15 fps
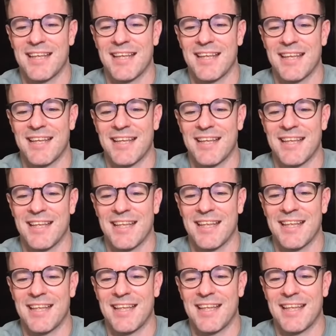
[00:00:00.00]

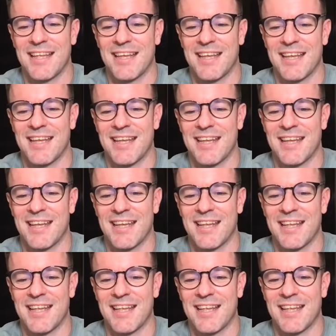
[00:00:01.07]

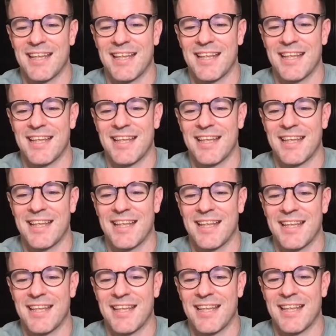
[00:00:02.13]

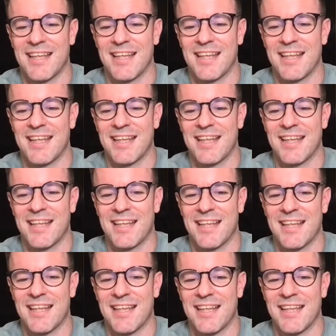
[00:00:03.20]

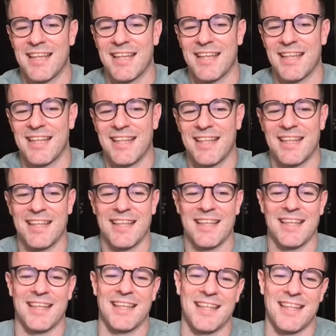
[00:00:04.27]

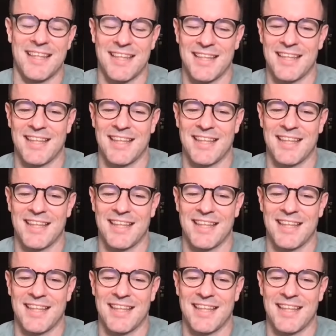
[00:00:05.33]
No words are spoken by the person on screen.